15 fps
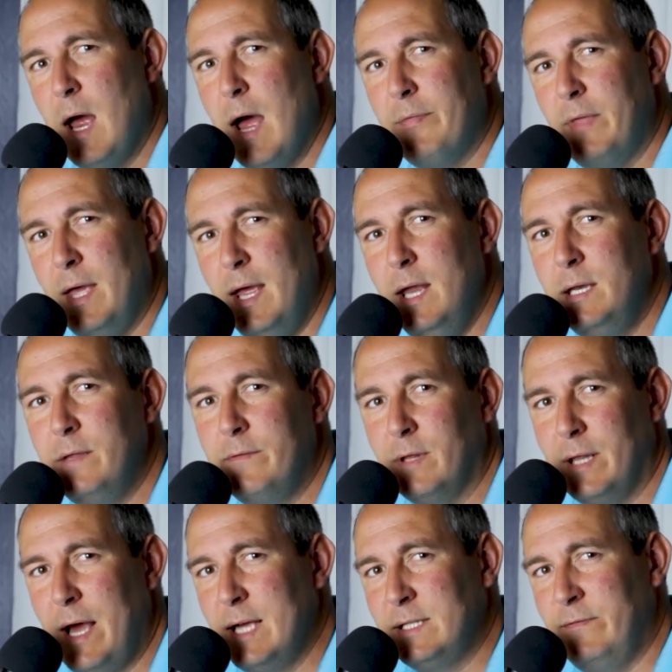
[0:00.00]
At the end of the
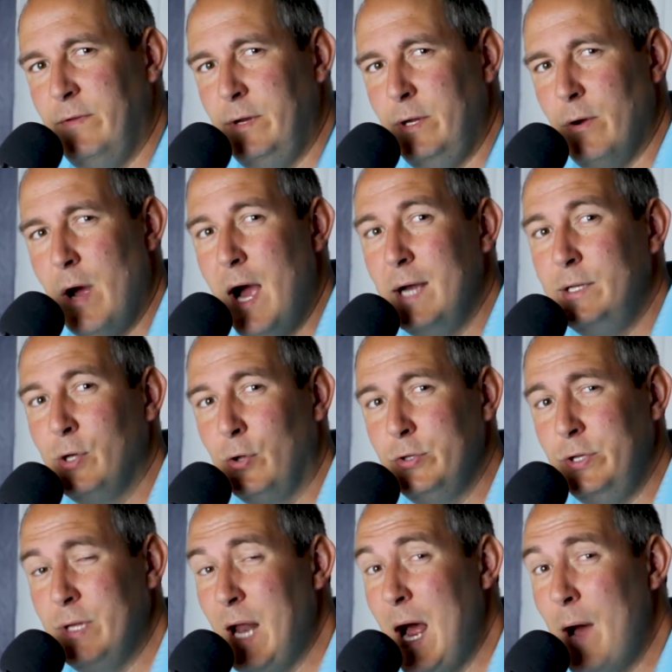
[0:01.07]
last video, I told
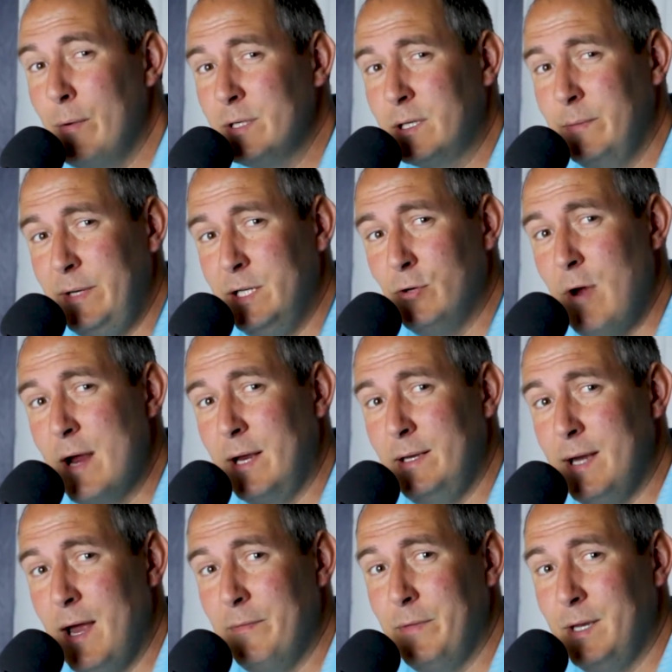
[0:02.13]
you that I was going to be tracking
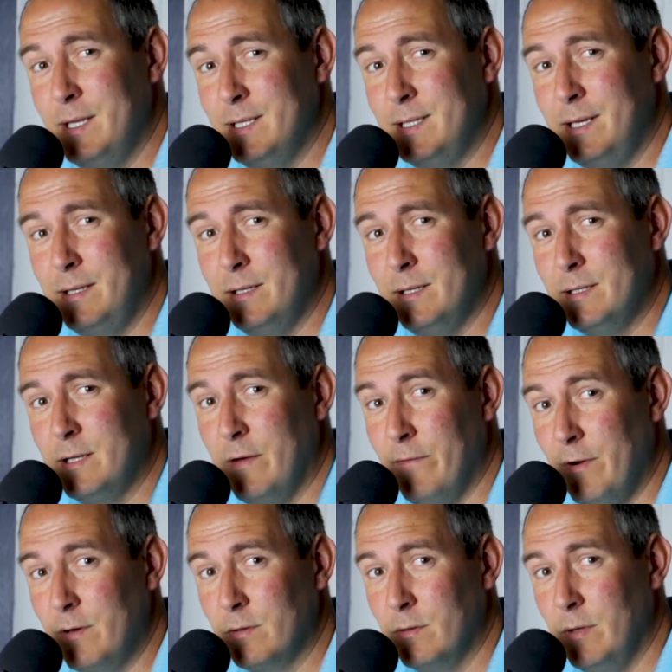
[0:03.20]
down the descendants of
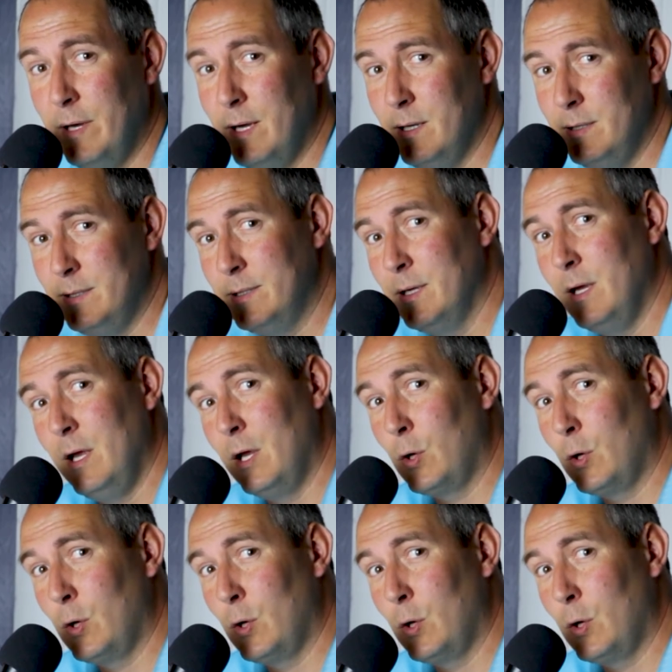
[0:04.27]
Uncle Ed's